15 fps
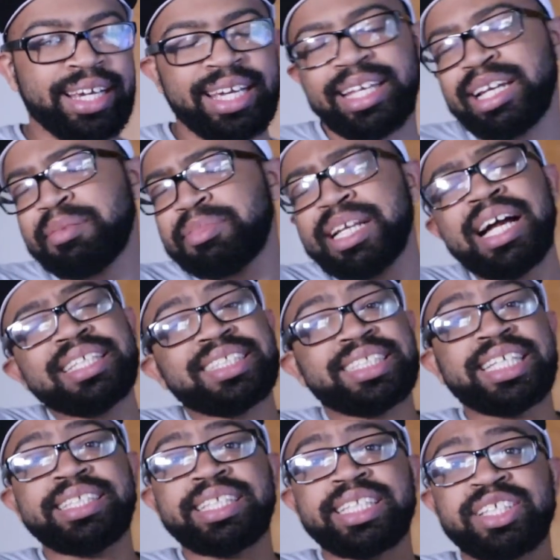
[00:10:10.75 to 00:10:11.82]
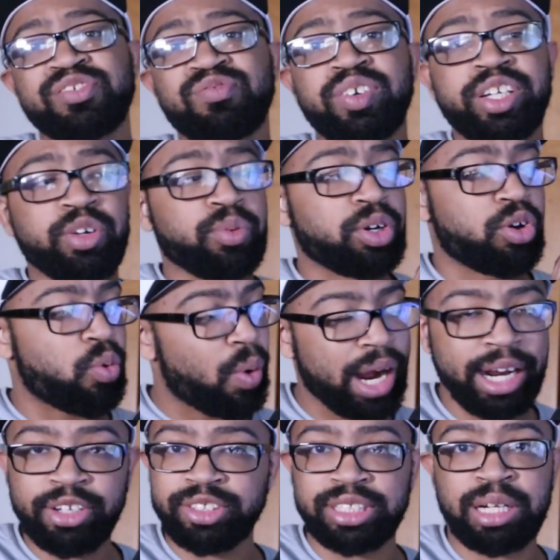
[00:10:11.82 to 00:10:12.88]
And I'm not saying that this figure
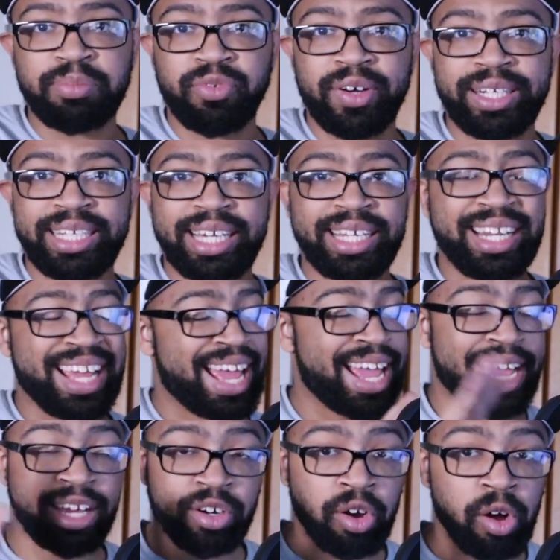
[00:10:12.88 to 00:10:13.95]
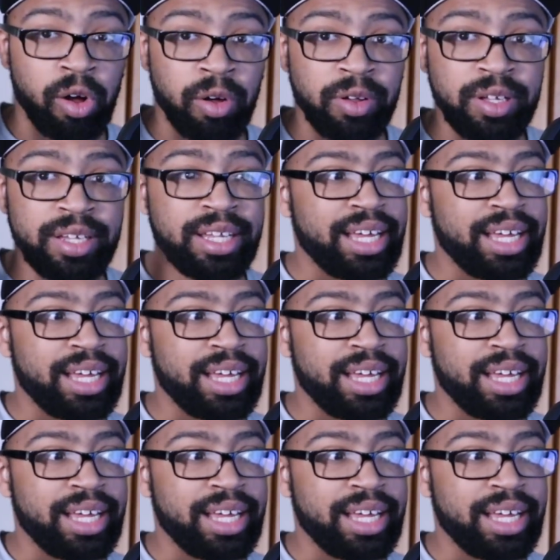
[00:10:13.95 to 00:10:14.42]
requires an upgrade kit at all.